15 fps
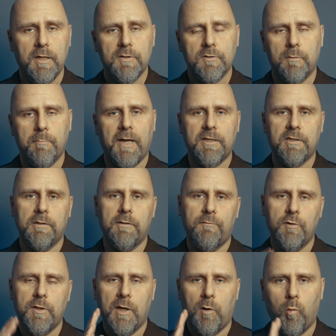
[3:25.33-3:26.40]
So imagine if
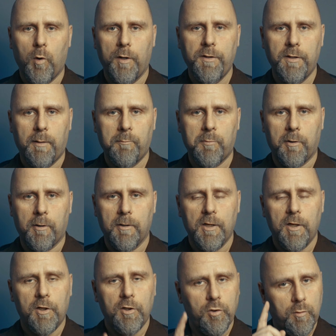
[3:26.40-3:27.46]
you get one number,
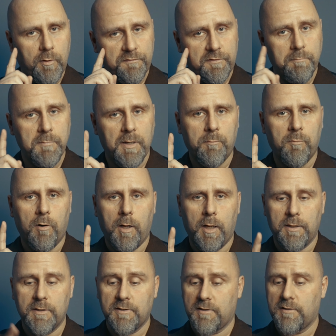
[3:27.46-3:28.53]
you have to
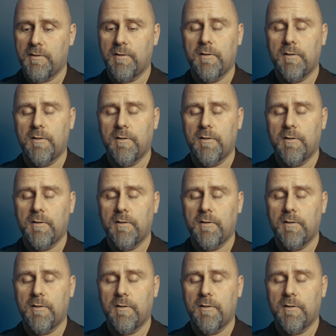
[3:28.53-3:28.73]
memorize